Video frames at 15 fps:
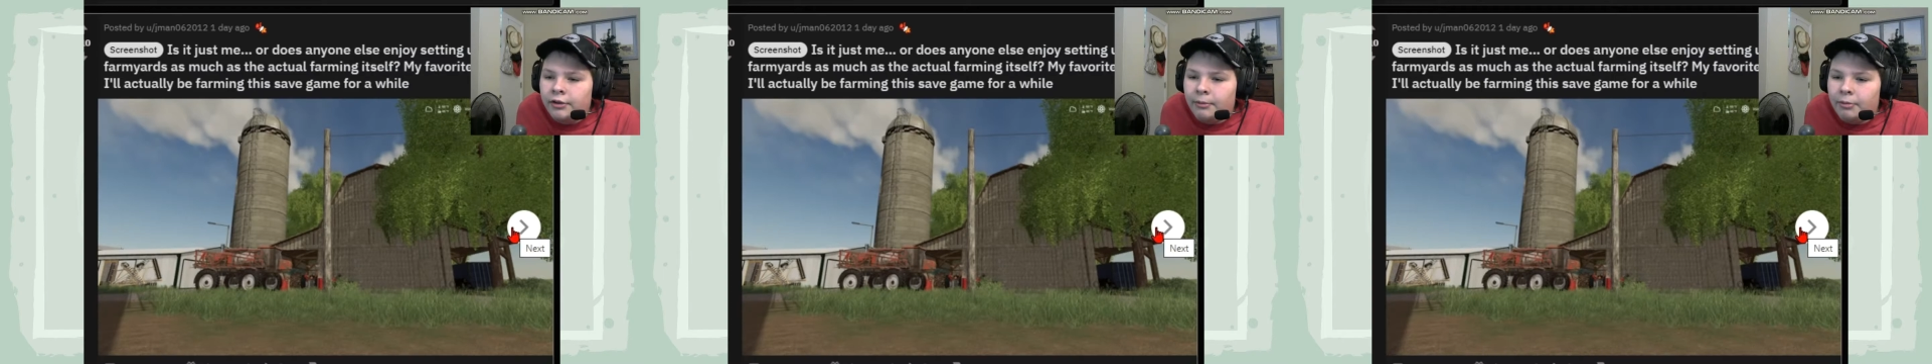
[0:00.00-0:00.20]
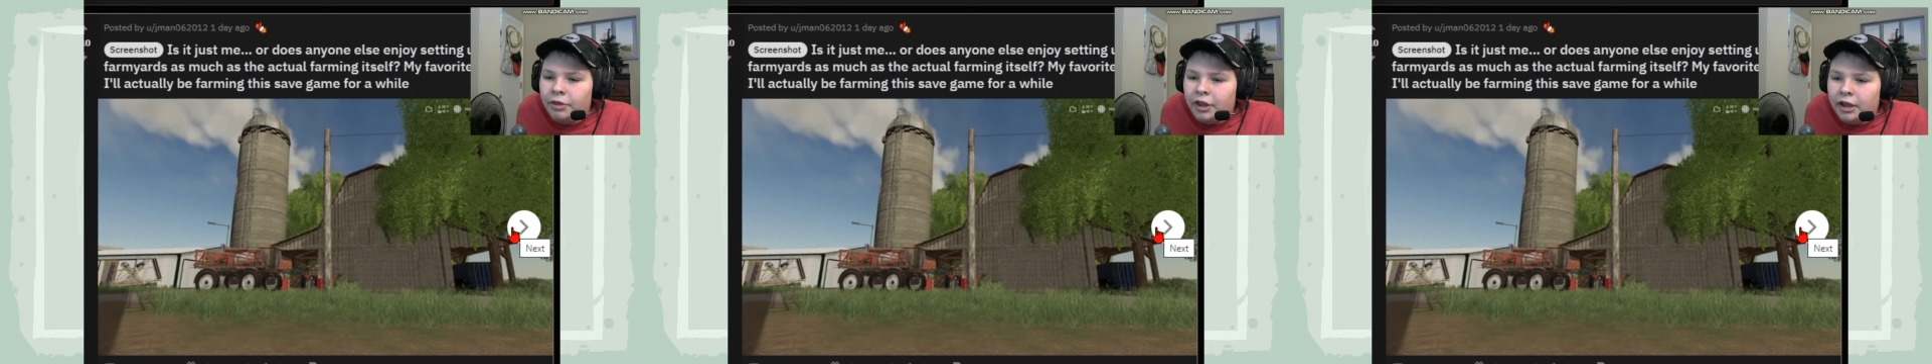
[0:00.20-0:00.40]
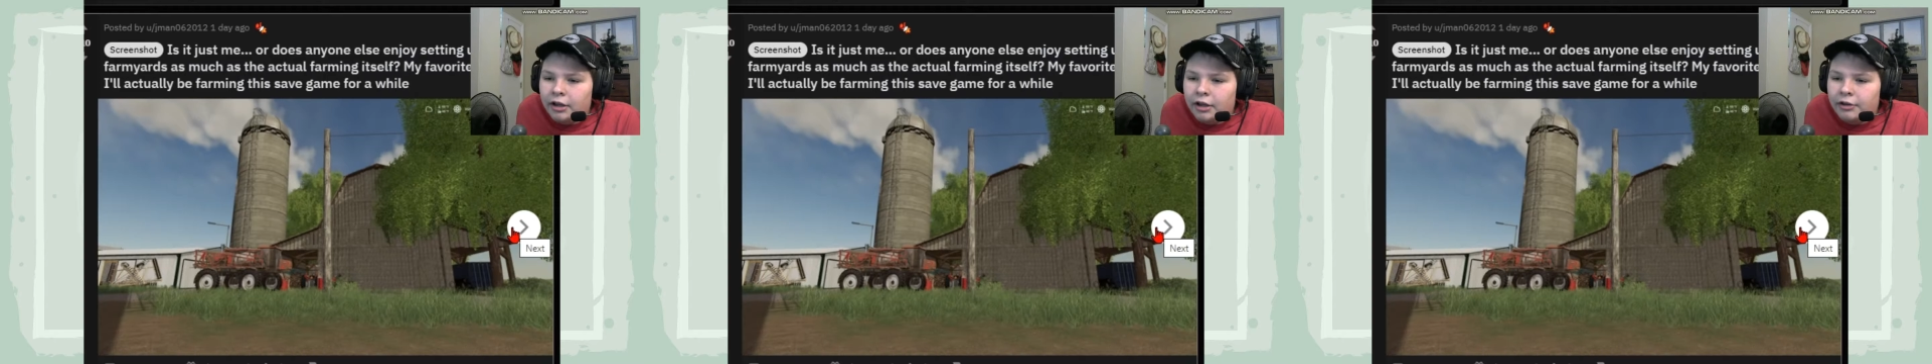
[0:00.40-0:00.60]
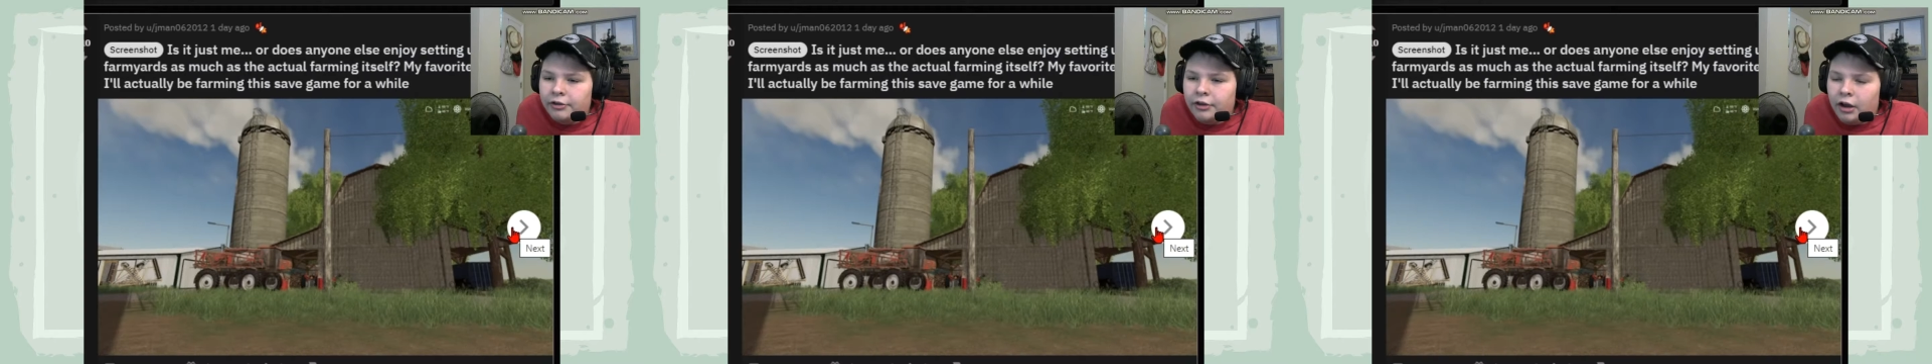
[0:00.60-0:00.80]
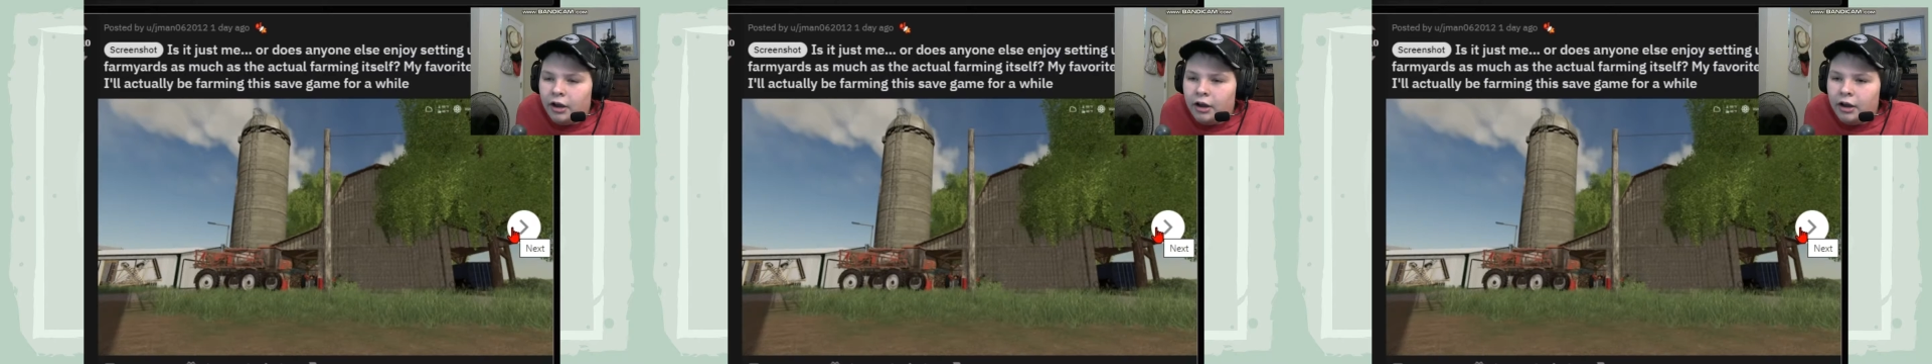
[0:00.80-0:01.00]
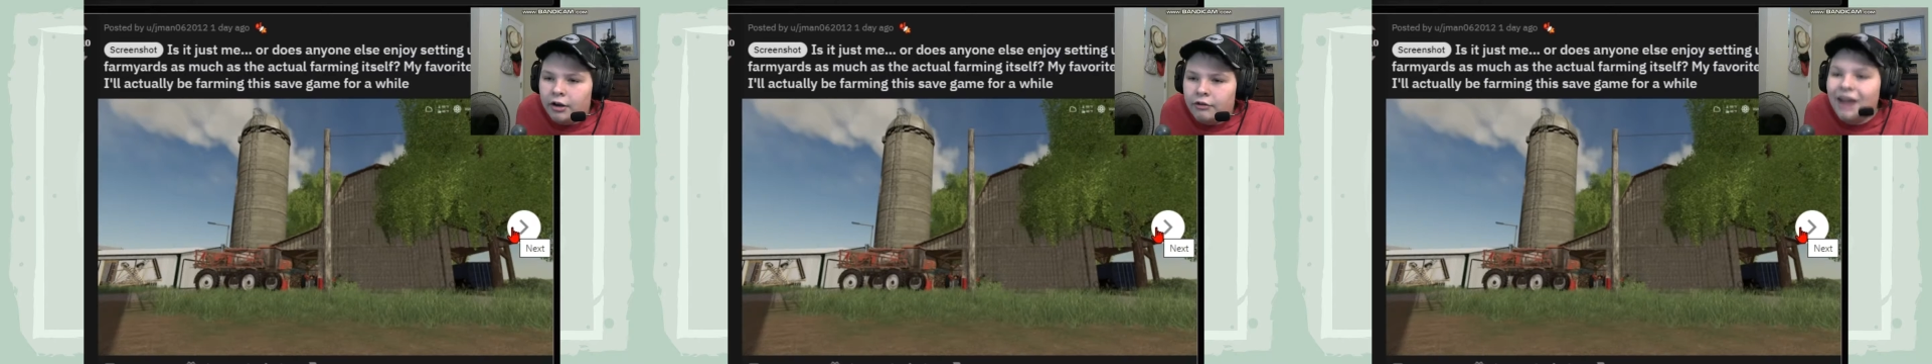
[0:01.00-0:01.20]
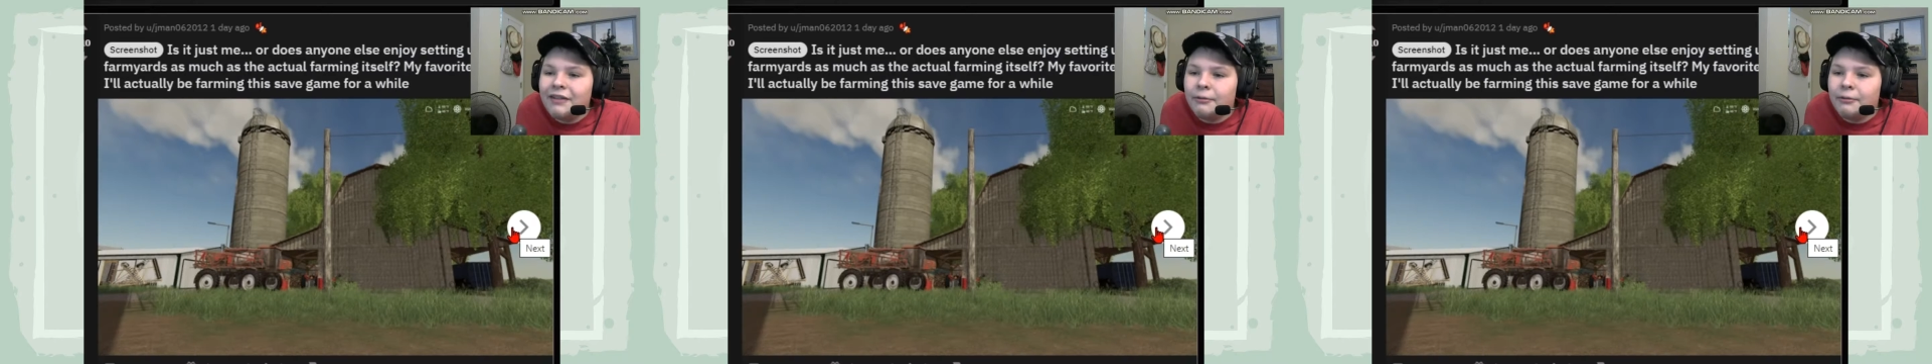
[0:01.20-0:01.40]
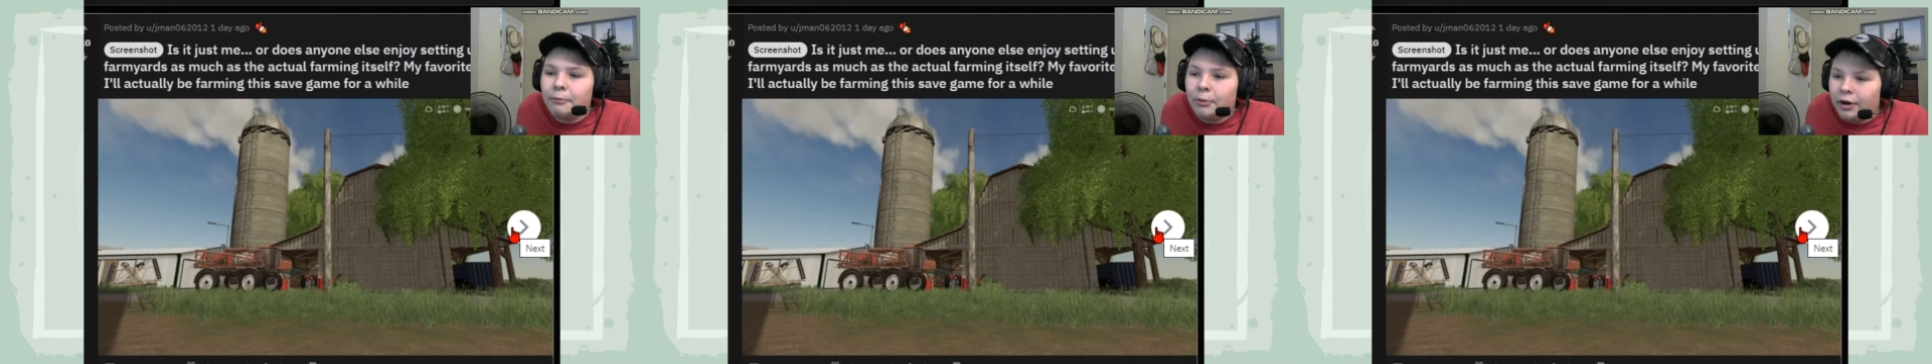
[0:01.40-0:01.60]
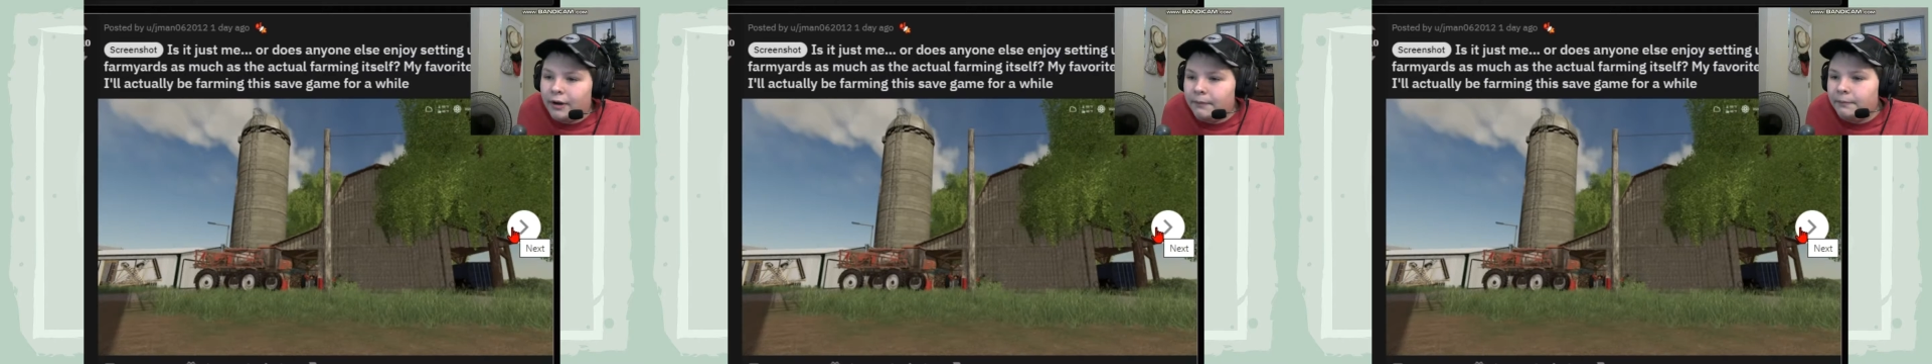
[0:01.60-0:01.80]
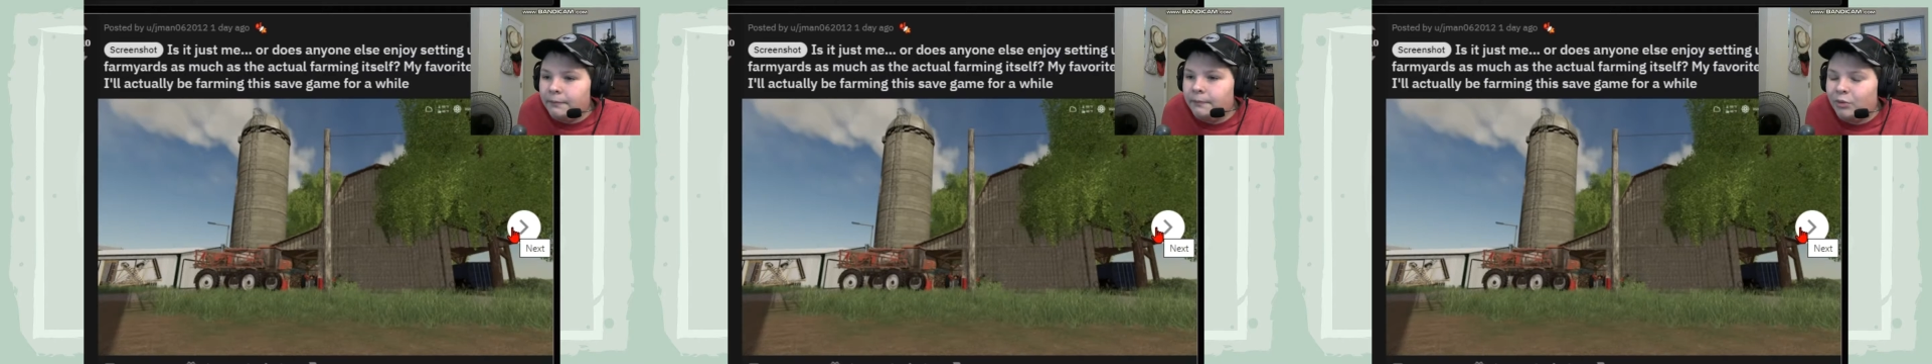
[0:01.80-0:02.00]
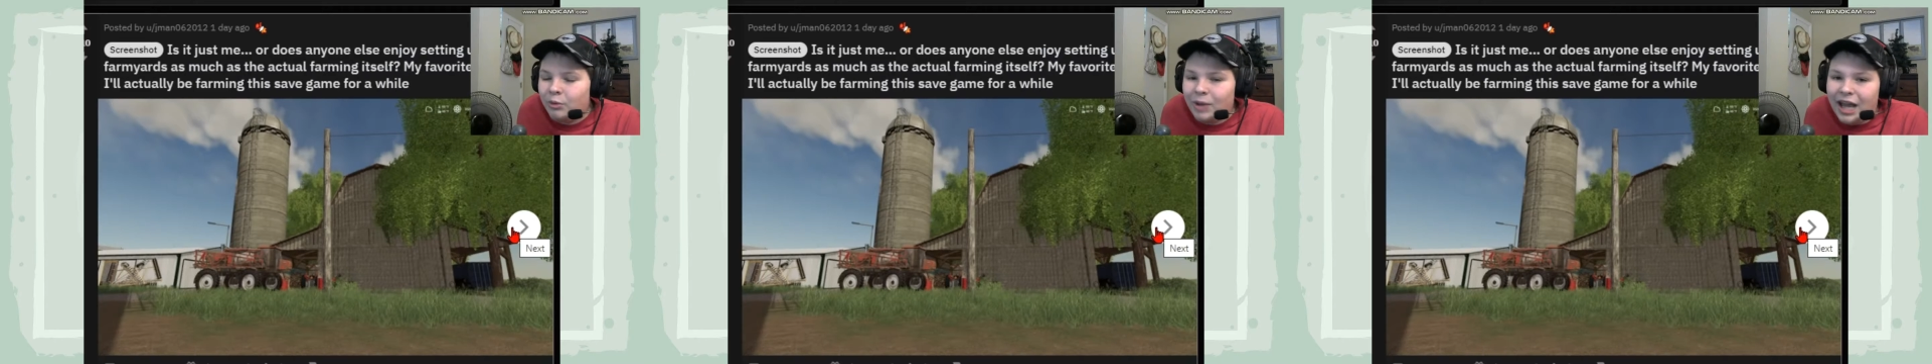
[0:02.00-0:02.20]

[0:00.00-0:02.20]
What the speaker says: some things on Ravenport.